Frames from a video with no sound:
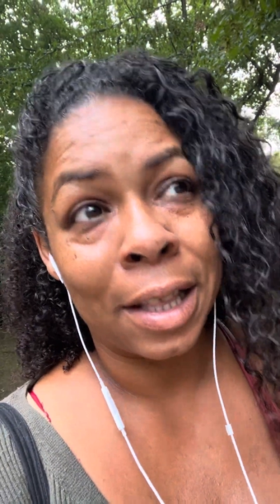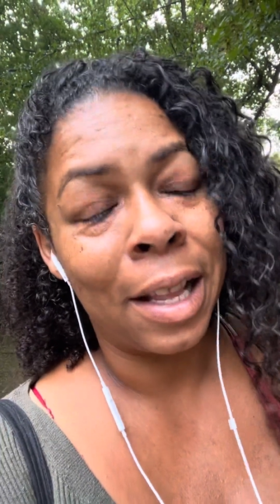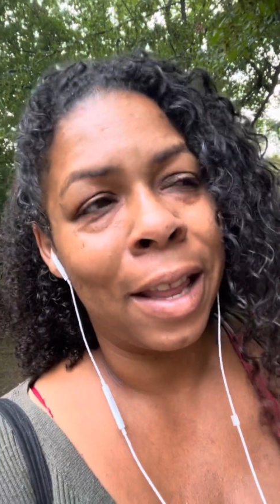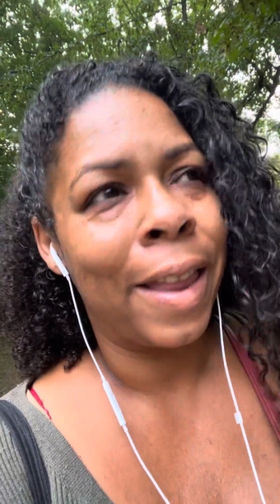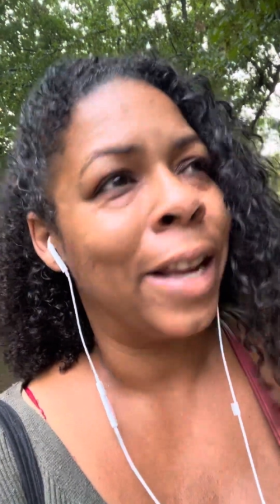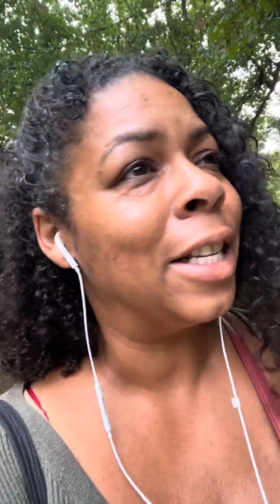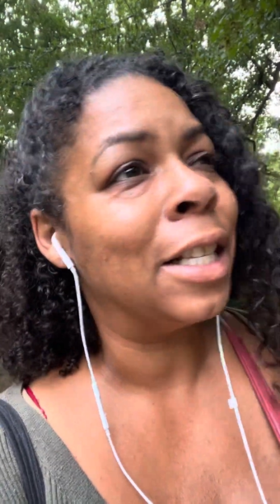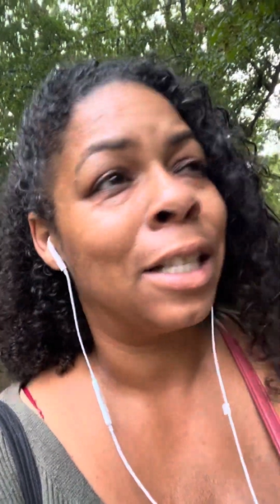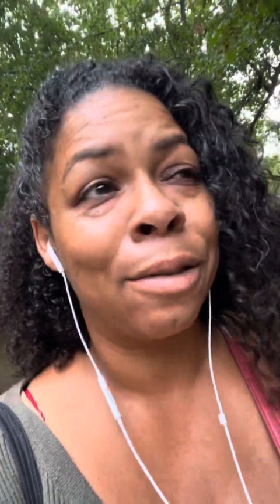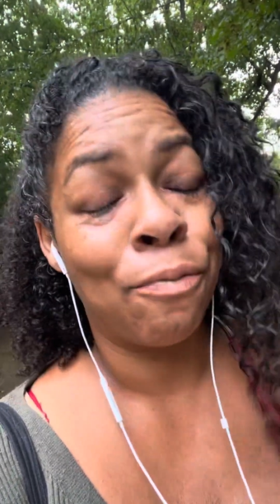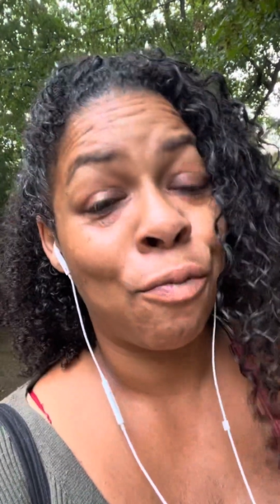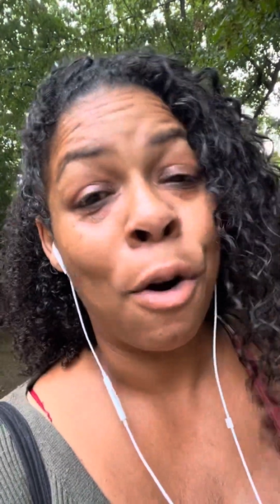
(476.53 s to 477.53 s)
This is
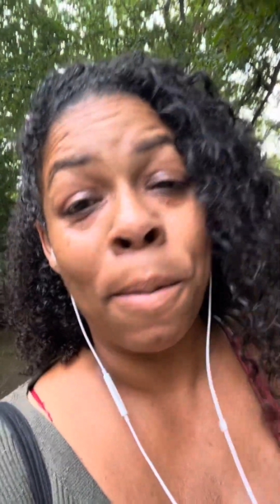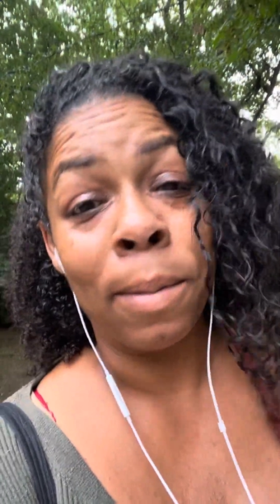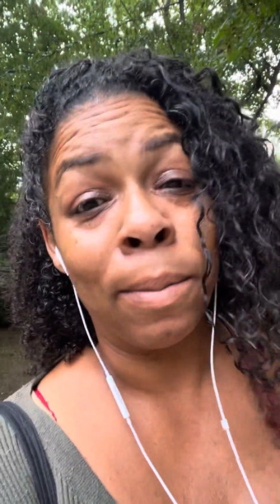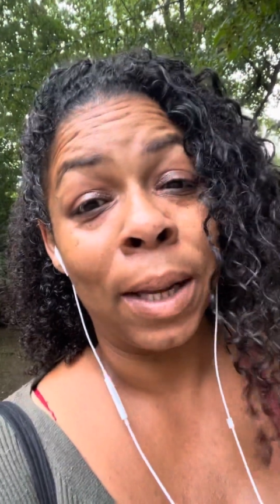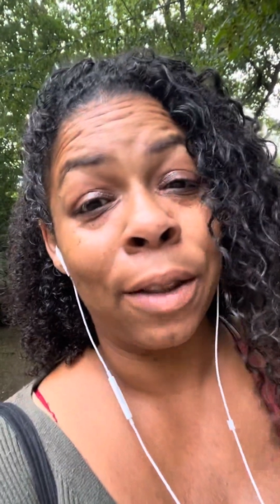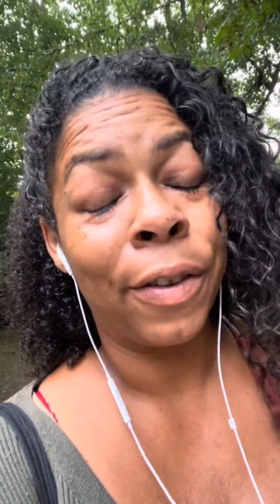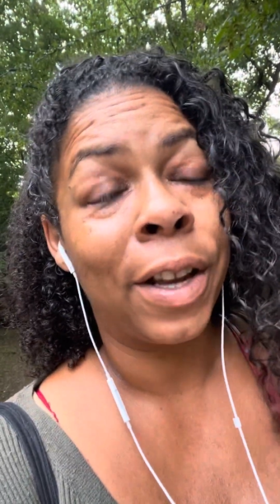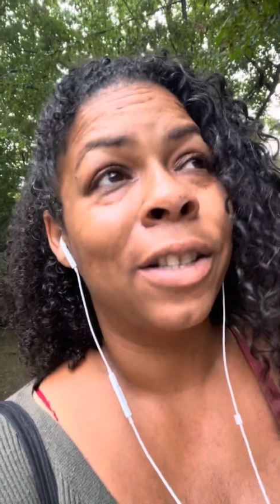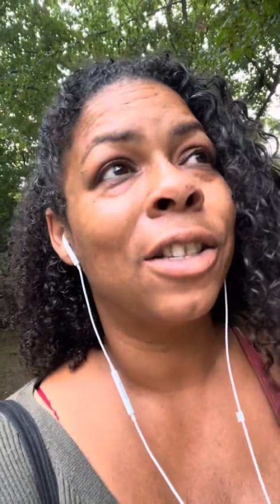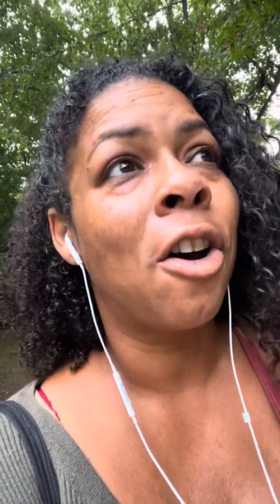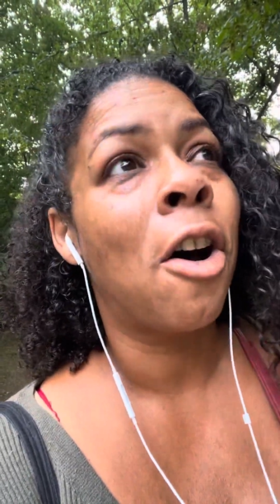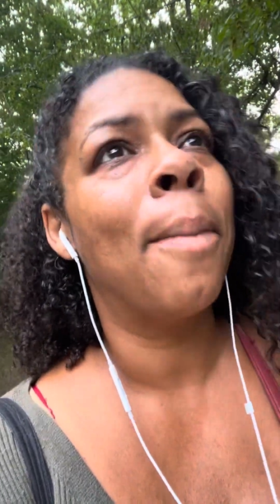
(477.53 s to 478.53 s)
probably the first
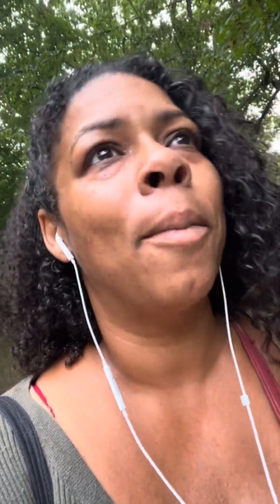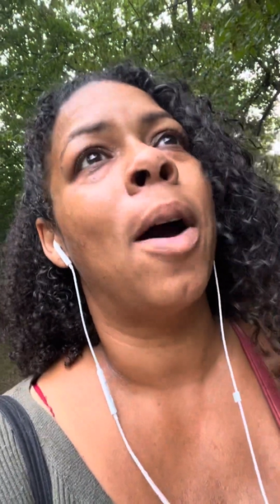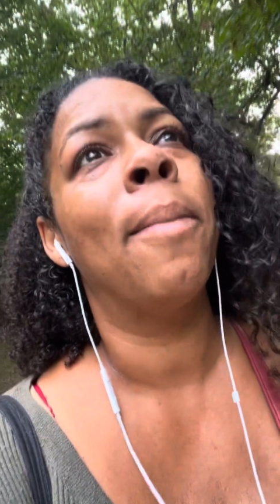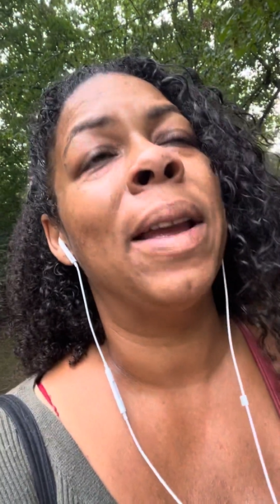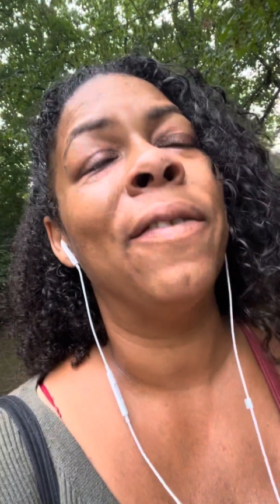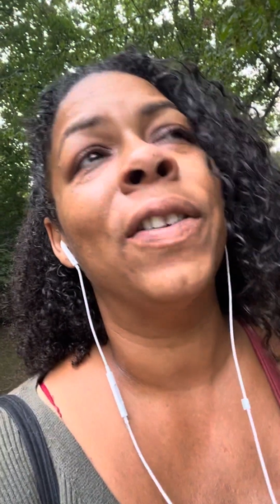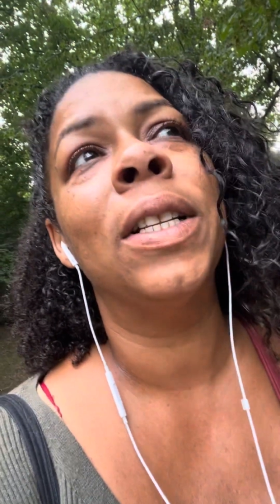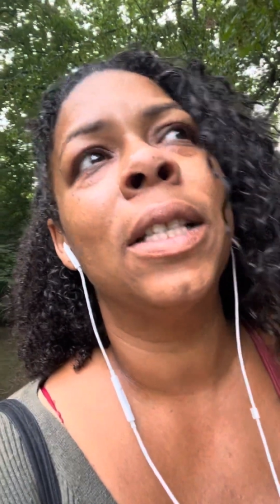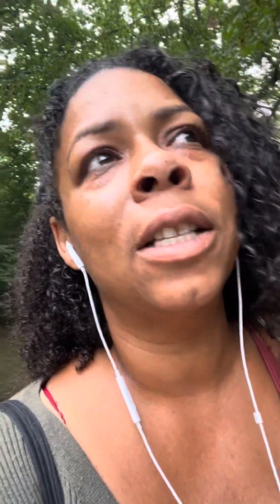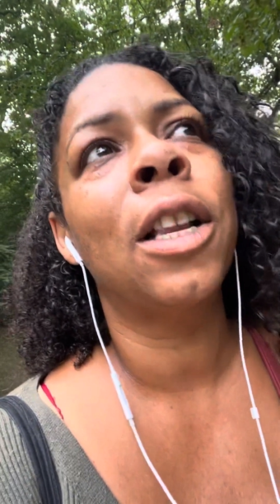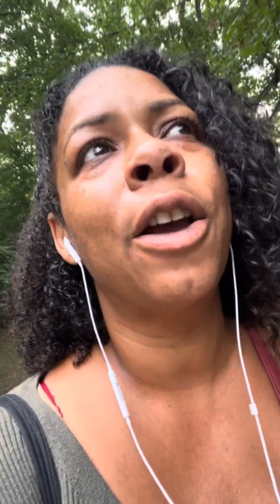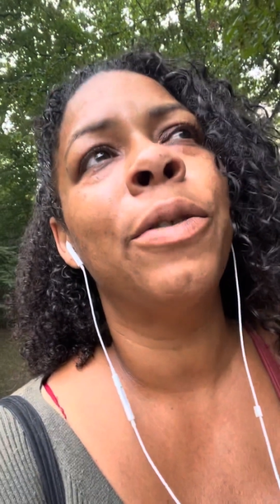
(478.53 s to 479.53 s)
time I'm even
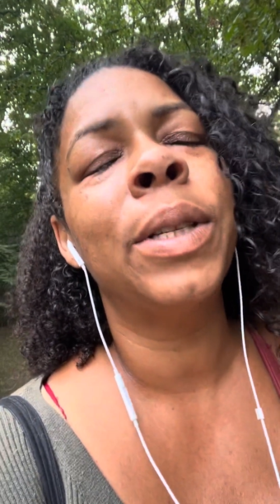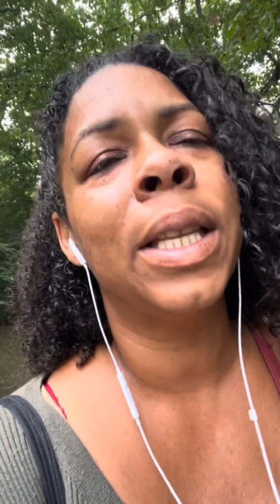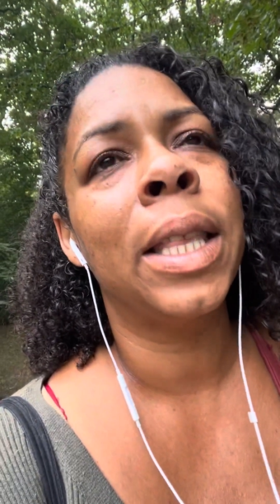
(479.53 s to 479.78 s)
disclosing